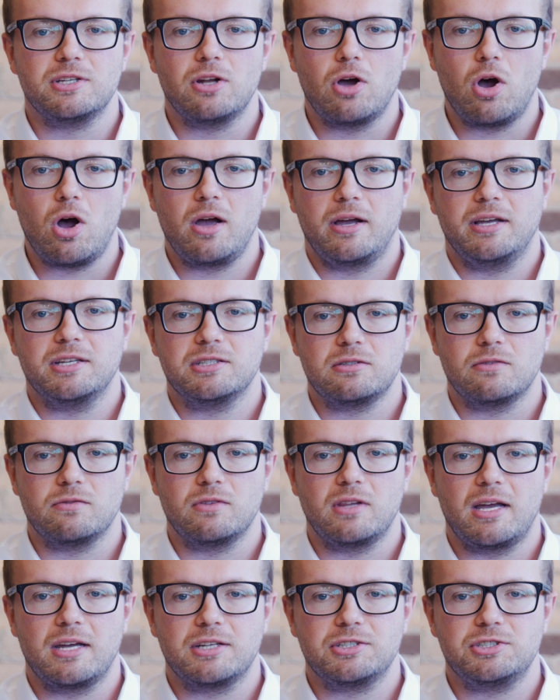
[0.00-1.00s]
in August of
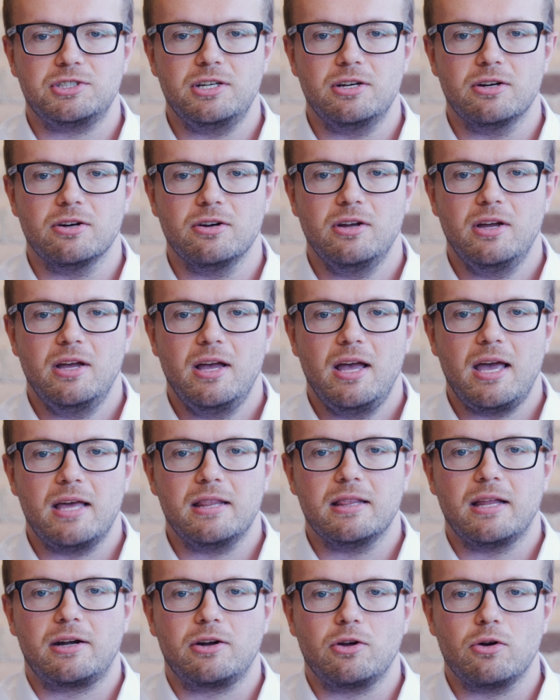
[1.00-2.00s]
last year
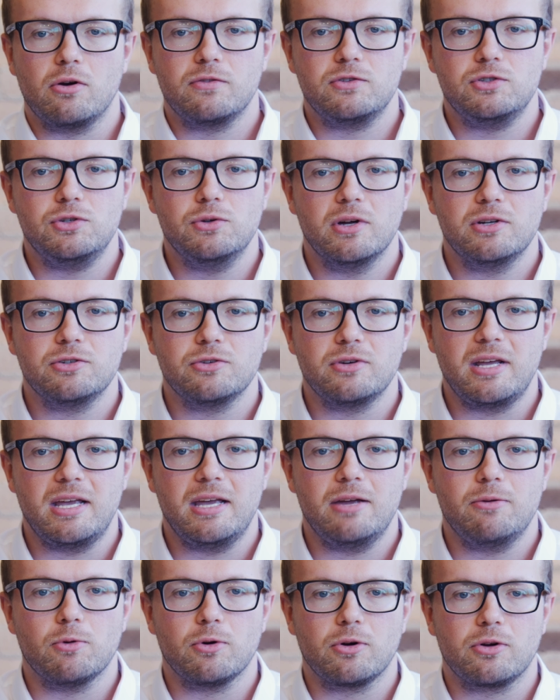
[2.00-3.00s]
and let go of
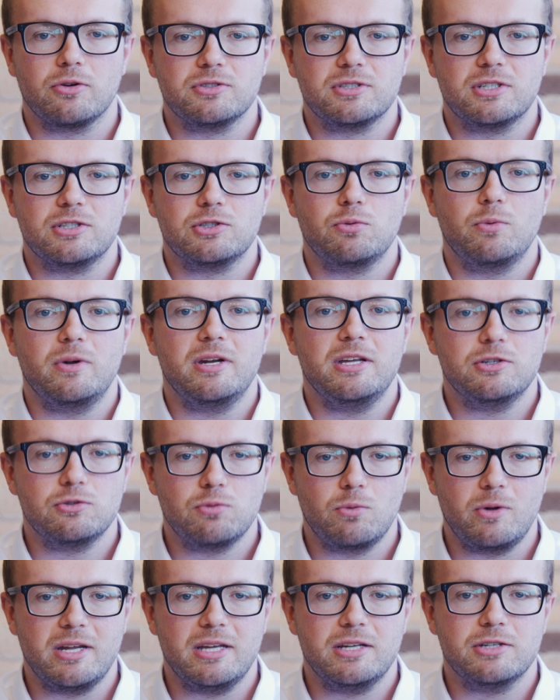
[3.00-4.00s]
208 workers in
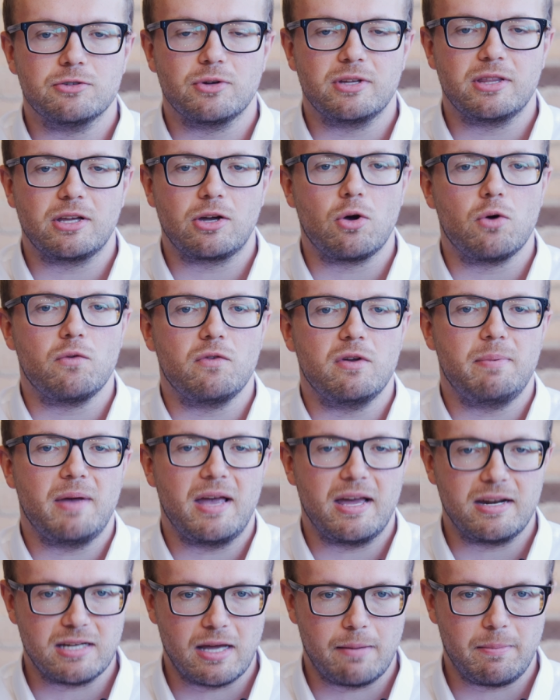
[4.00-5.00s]
2020 during the COVID
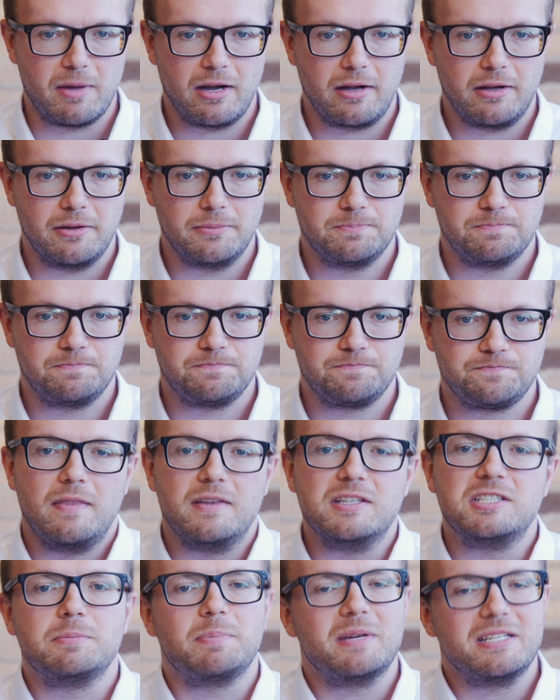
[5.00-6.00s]
pandemic.
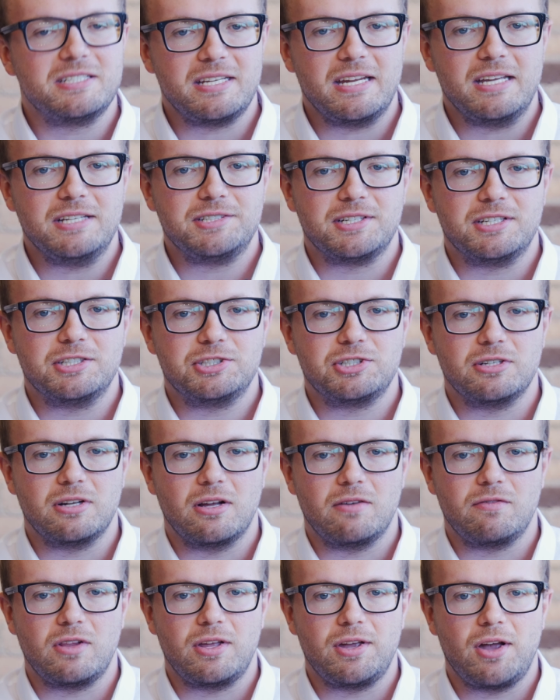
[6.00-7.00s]
This has been today's edition
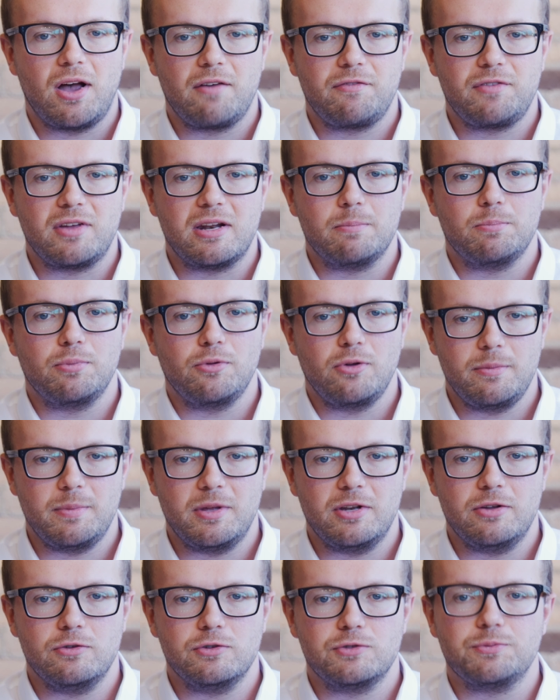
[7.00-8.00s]
of Layoff and
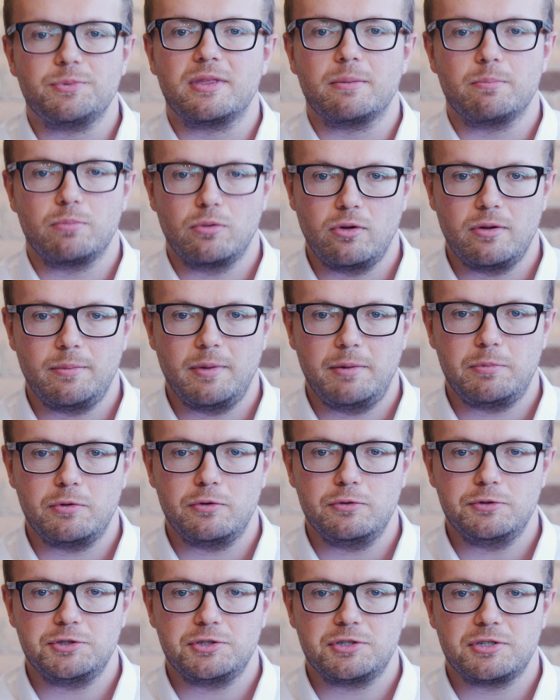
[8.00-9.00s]
Employment News with Employment
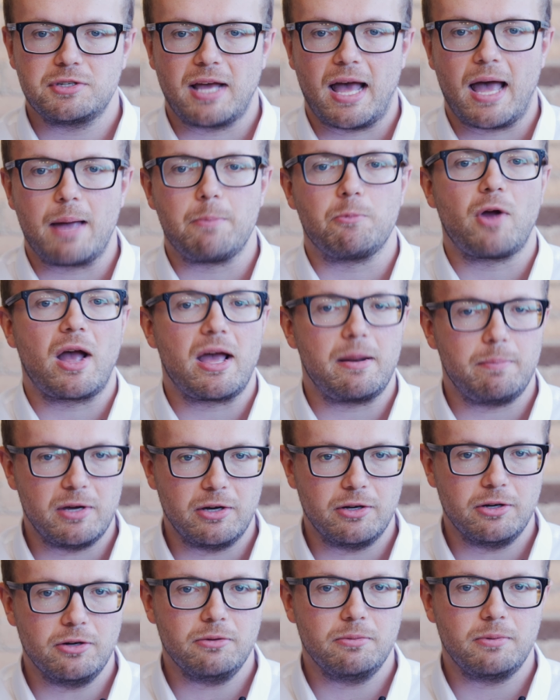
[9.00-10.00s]
Boost. I'm Ryan
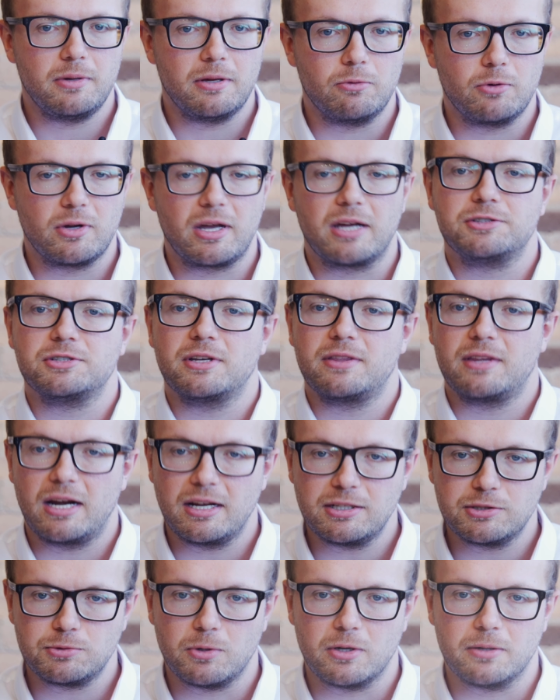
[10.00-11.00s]
Miller, and we'll catch you on the
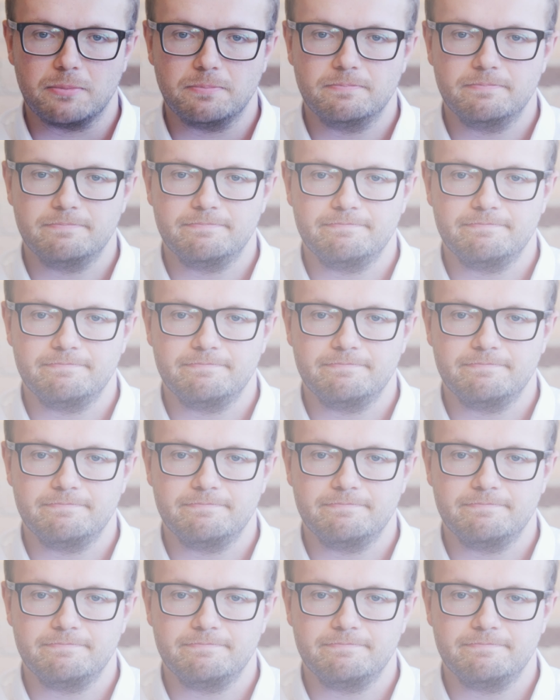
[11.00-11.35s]
next one.